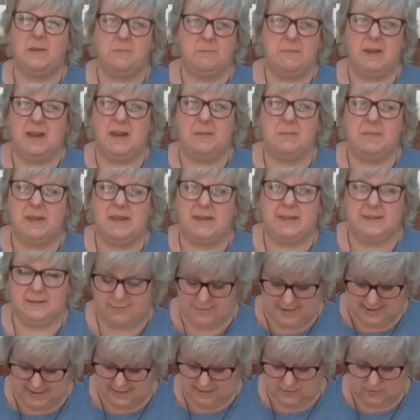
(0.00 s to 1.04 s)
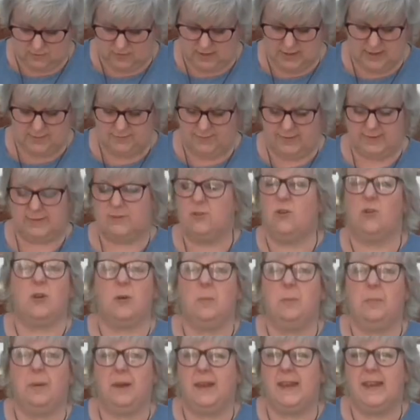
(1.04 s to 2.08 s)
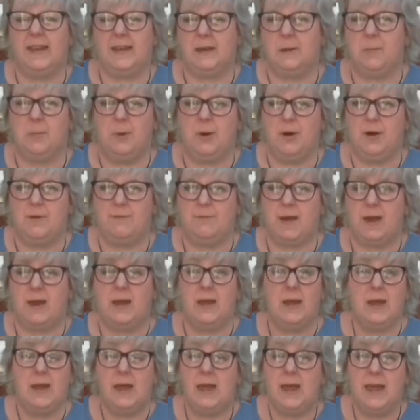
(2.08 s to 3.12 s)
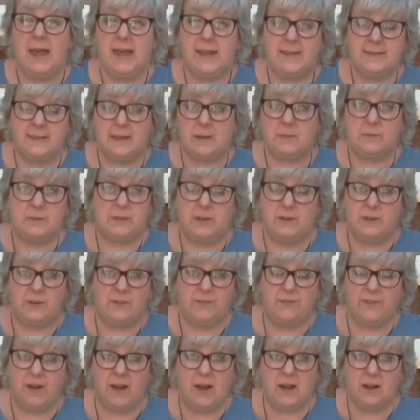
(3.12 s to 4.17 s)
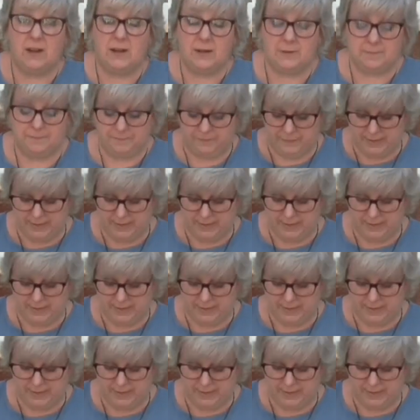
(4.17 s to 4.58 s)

millimetre out, if it's not completely perfect, it's absolutely fine.